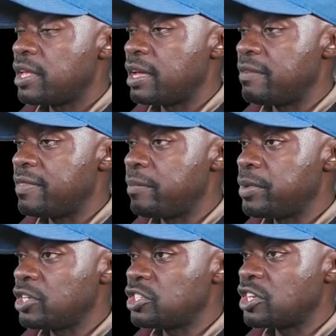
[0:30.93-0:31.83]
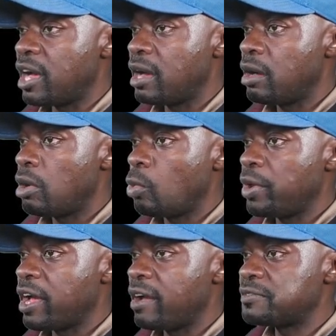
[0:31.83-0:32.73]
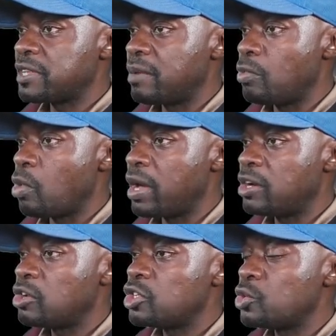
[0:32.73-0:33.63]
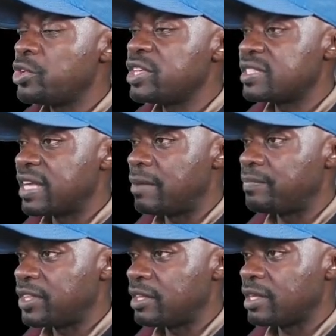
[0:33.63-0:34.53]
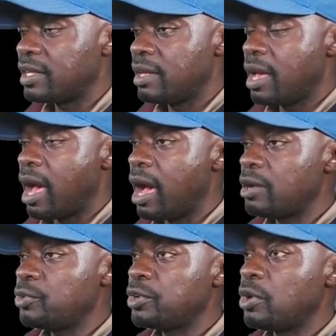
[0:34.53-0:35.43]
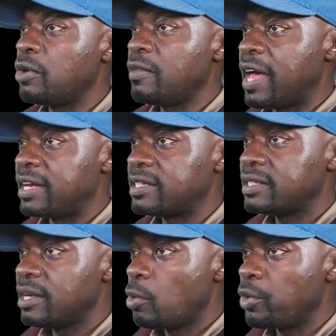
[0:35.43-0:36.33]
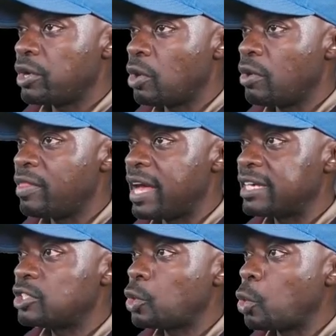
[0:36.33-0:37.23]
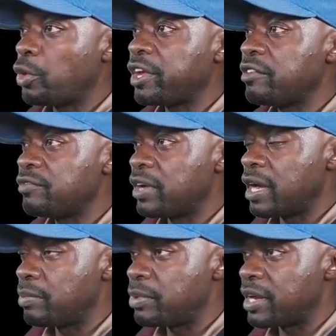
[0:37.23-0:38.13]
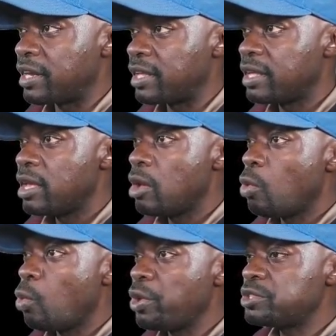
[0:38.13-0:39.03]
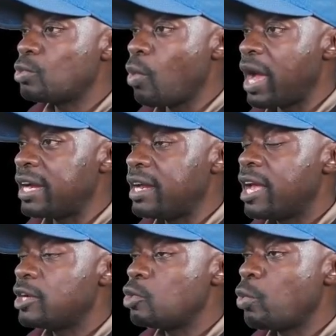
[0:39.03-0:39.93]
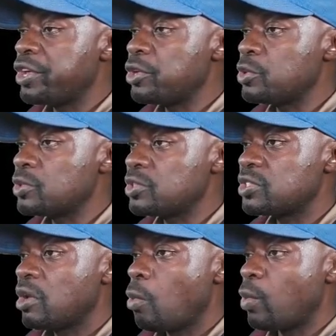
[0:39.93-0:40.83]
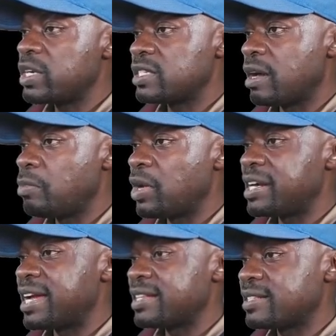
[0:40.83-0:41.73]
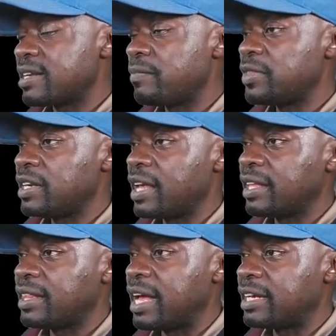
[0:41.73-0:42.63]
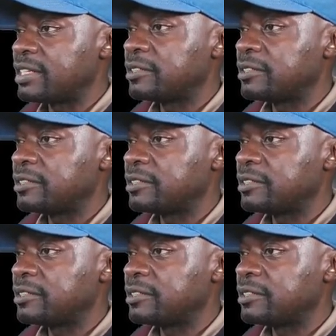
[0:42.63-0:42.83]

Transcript: in the picture, we have someone doing something. How do we call that? We call that cooking vocabulary. Which word do we use when someone does something like that?